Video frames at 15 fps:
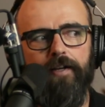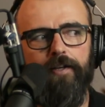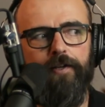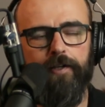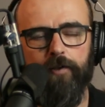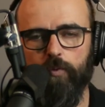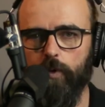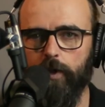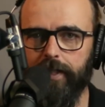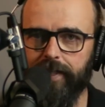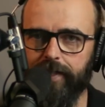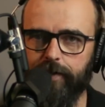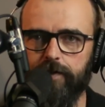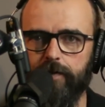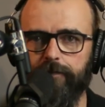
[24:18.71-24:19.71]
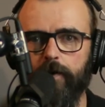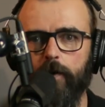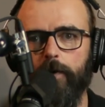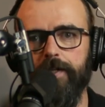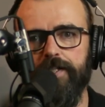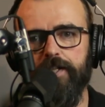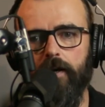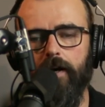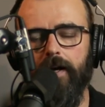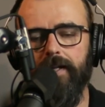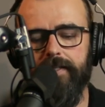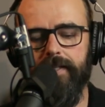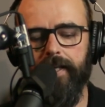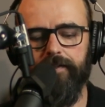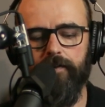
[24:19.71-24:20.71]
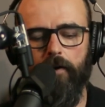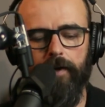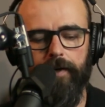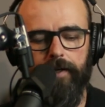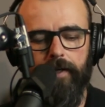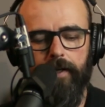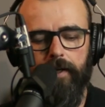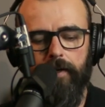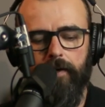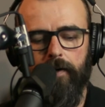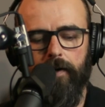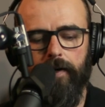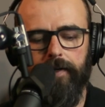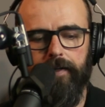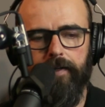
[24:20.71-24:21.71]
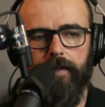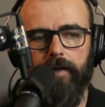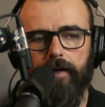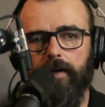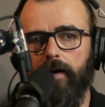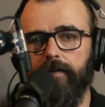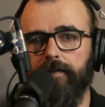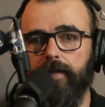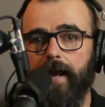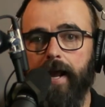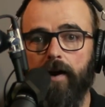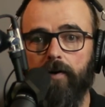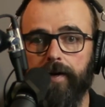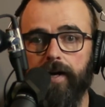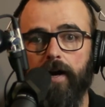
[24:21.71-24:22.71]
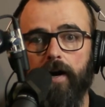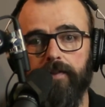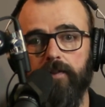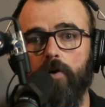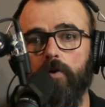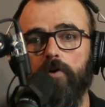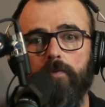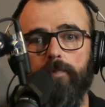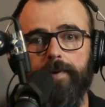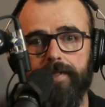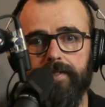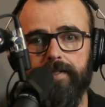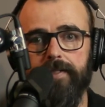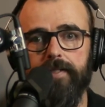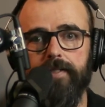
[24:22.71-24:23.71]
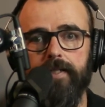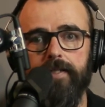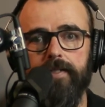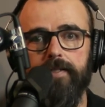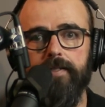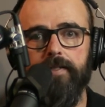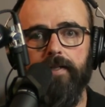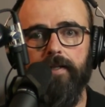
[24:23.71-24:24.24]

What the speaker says: You can really do some focused content on the area, on local businesses.